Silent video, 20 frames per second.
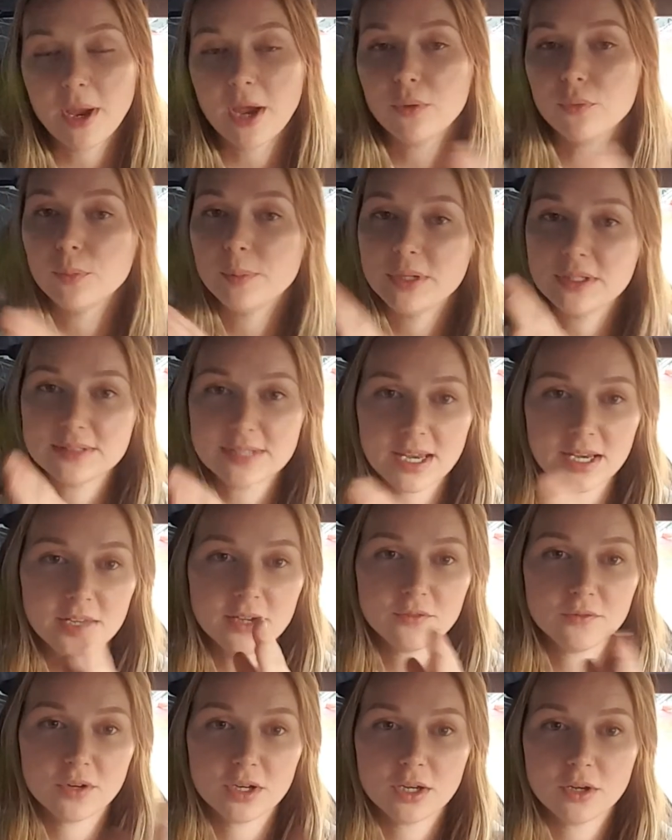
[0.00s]
I will be
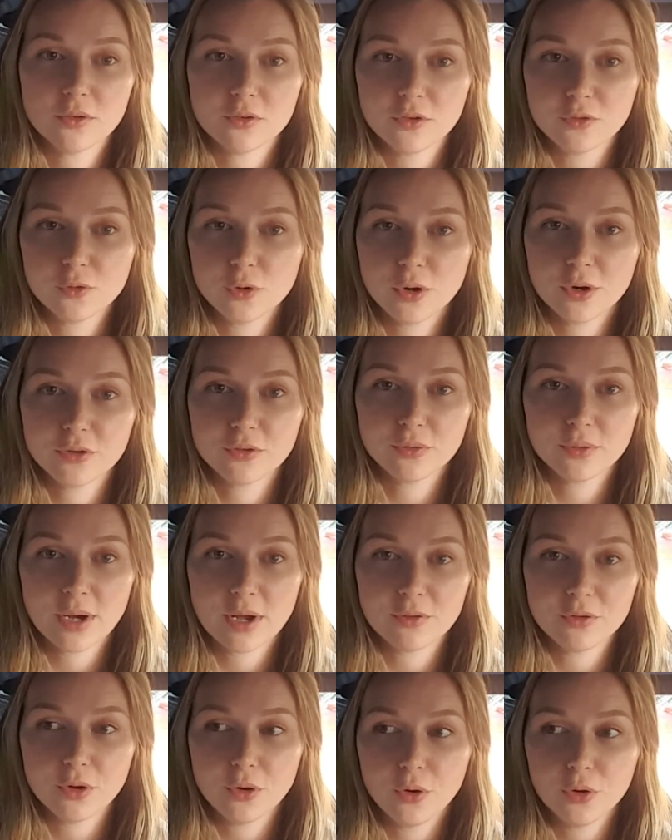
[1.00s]
taking videos, of course,
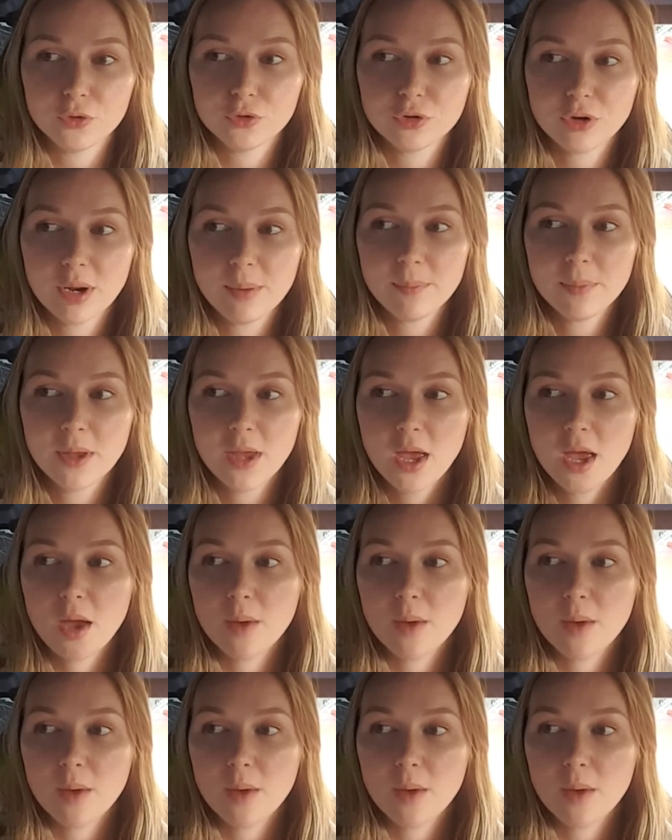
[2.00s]
throughout the whole trip,